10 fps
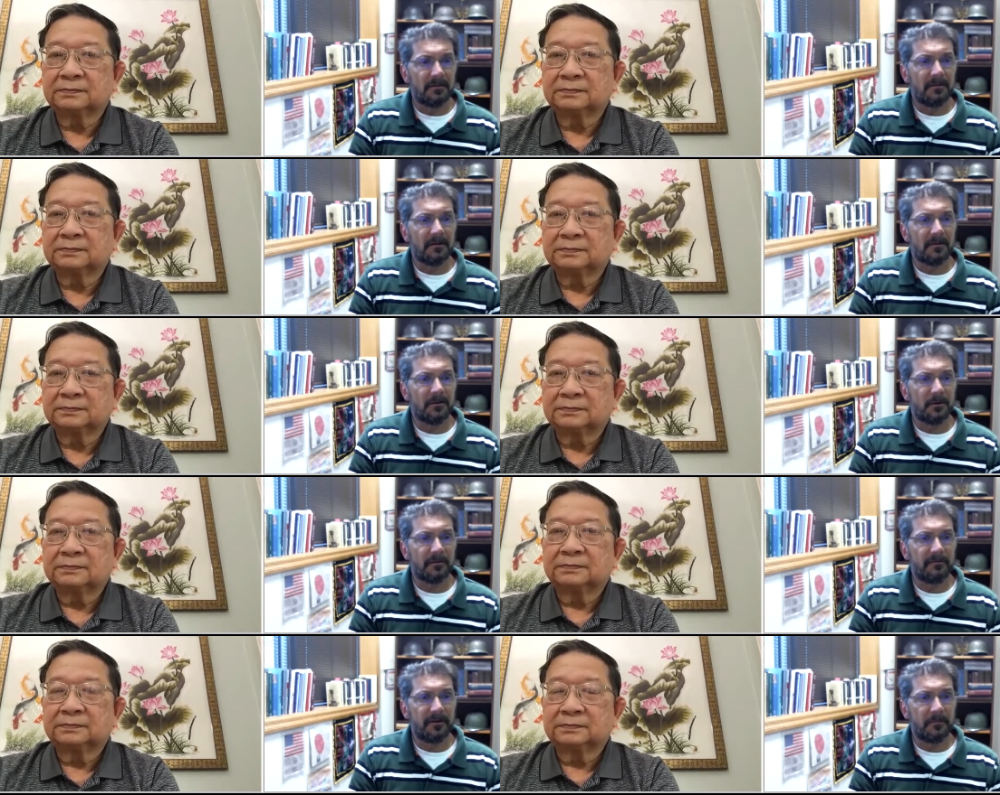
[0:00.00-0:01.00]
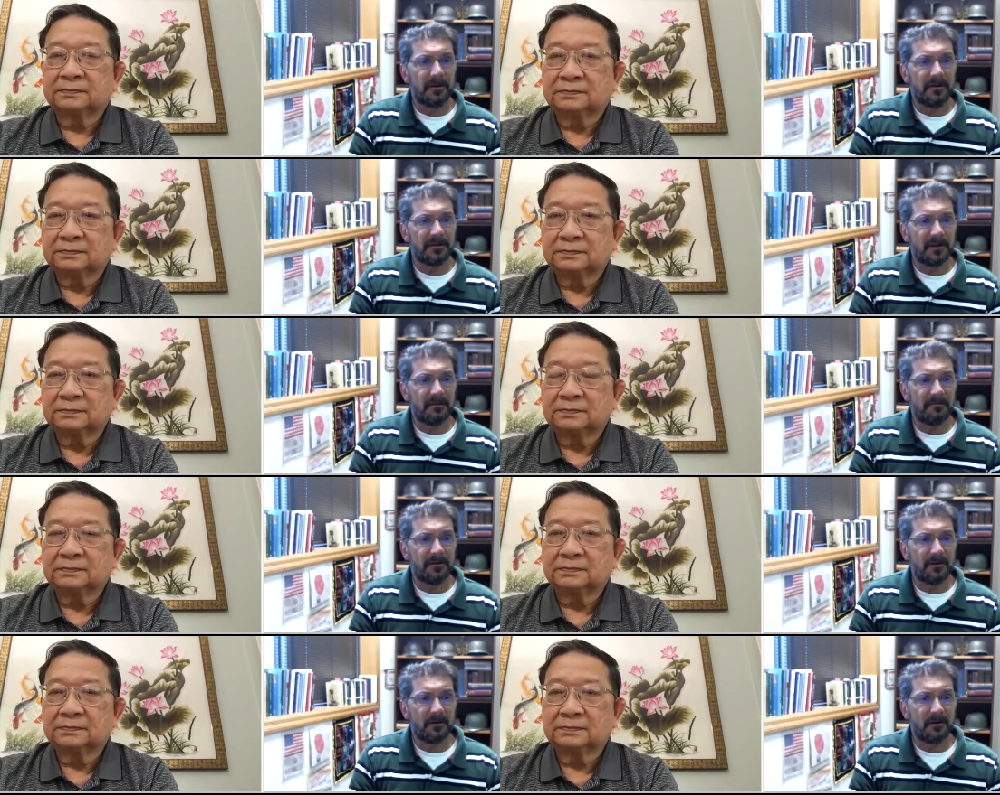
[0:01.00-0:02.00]
Speaker 1: the North Vietnamese and the
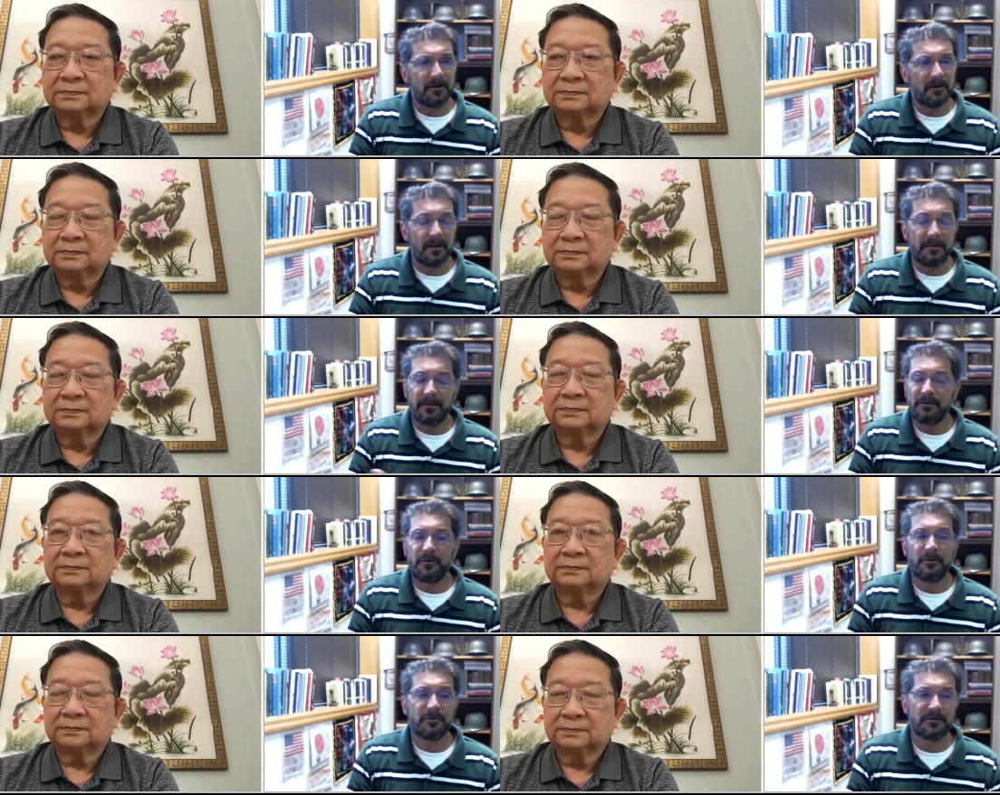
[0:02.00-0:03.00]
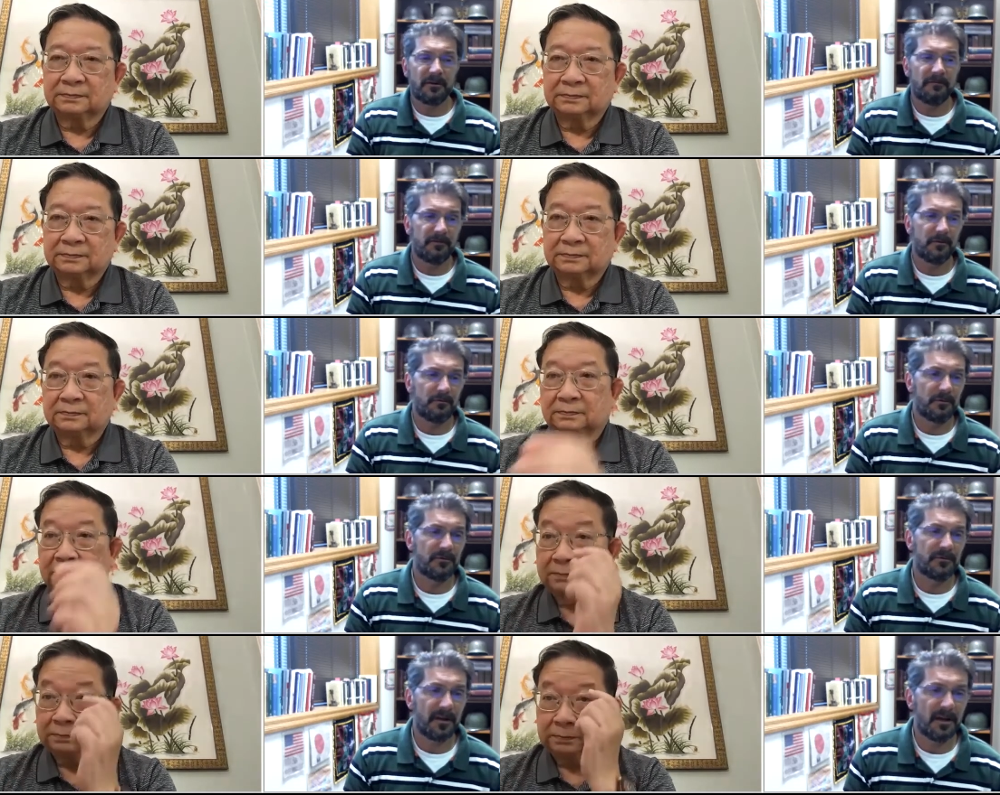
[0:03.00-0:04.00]
Viet Cong, and then you yourself, you
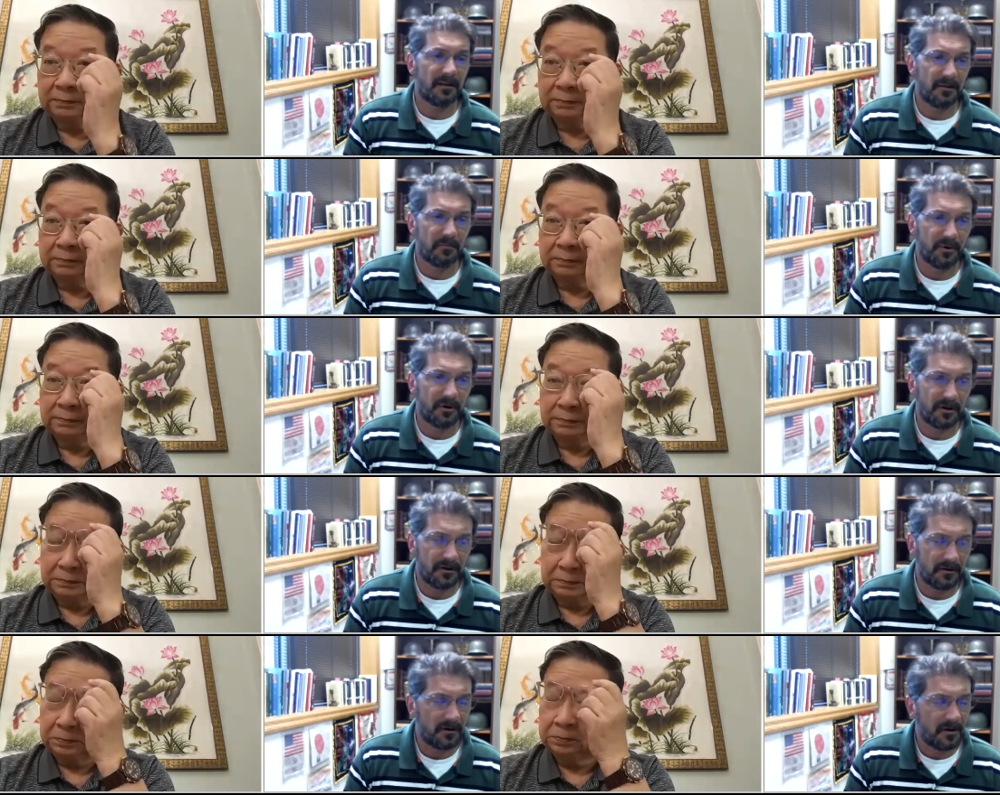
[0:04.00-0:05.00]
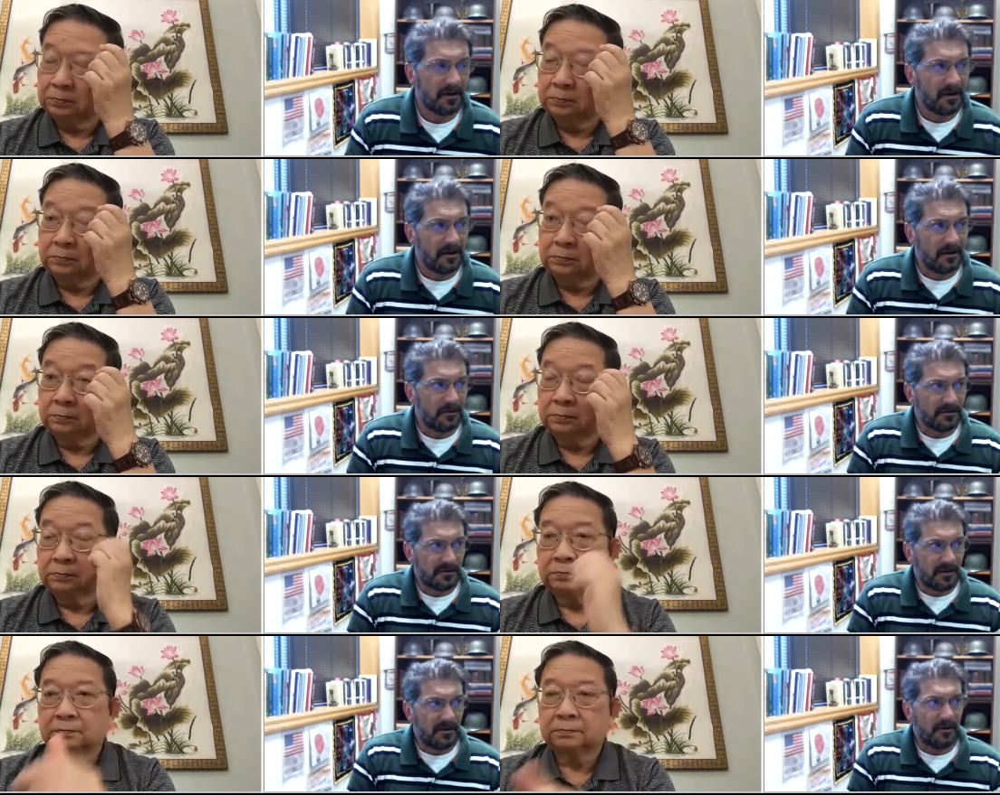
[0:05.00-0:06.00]
you say in the book, and you
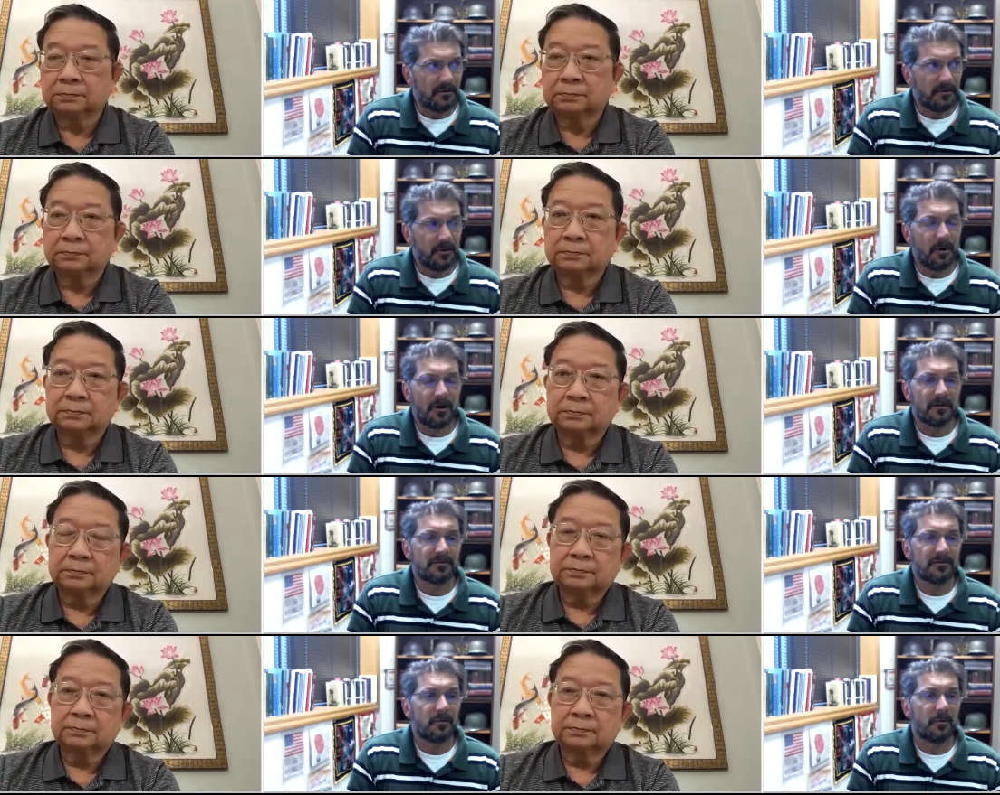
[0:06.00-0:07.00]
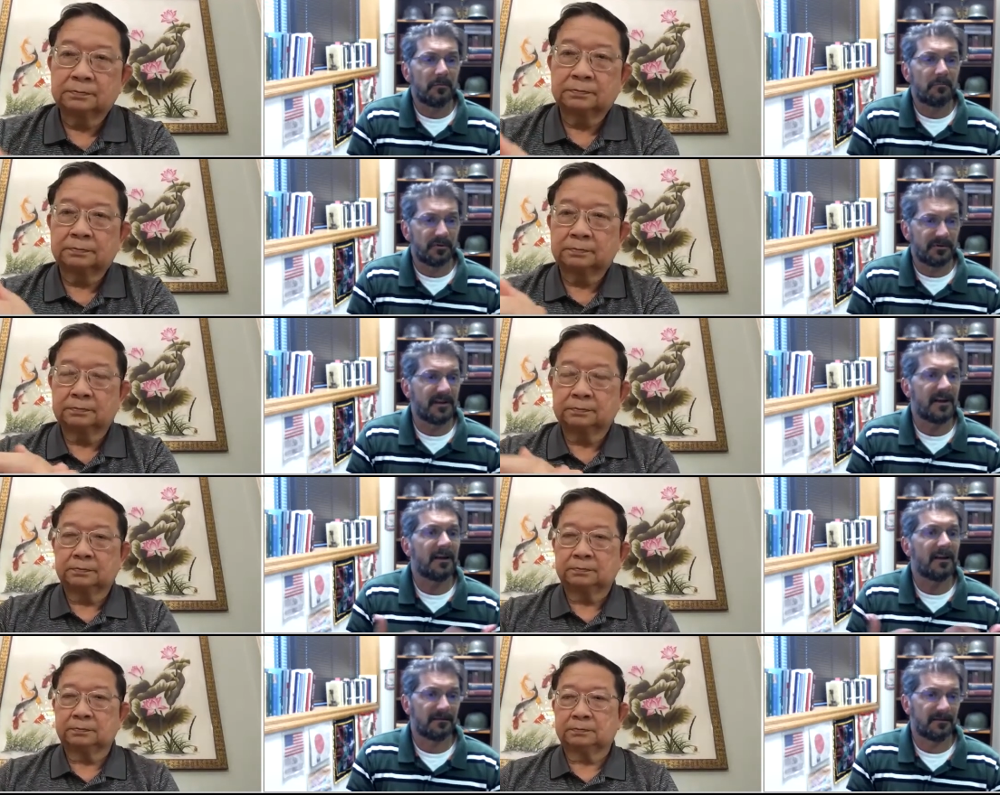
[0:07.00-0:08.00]
just said here, you also would
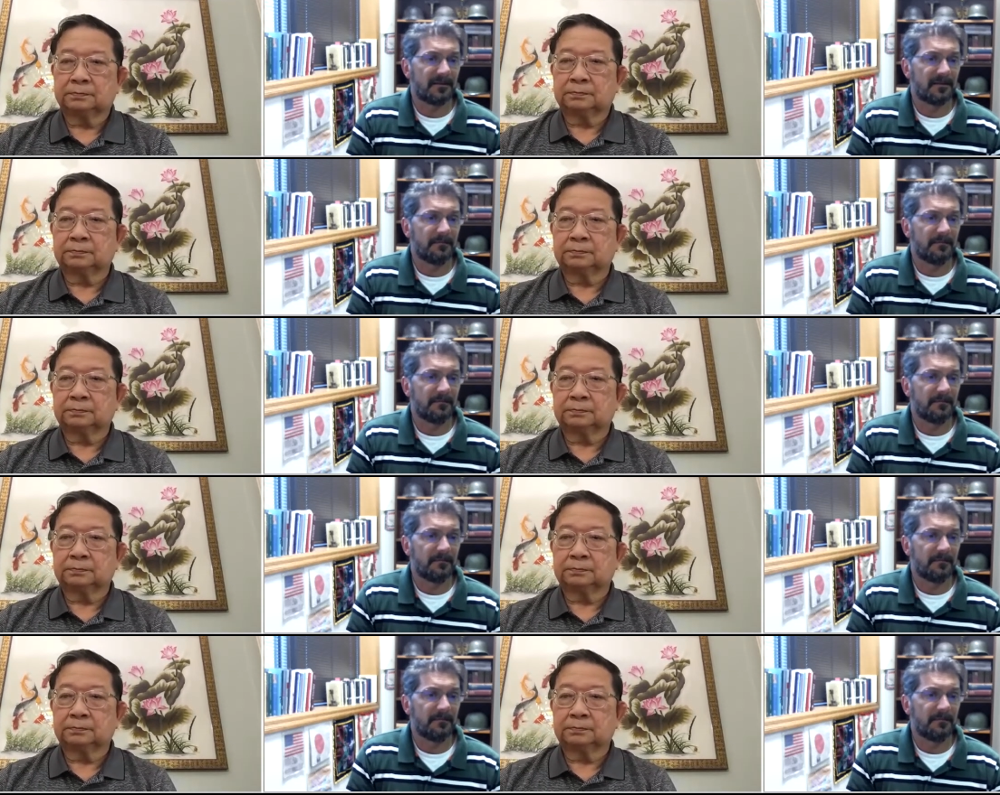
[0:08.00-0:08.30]
pretend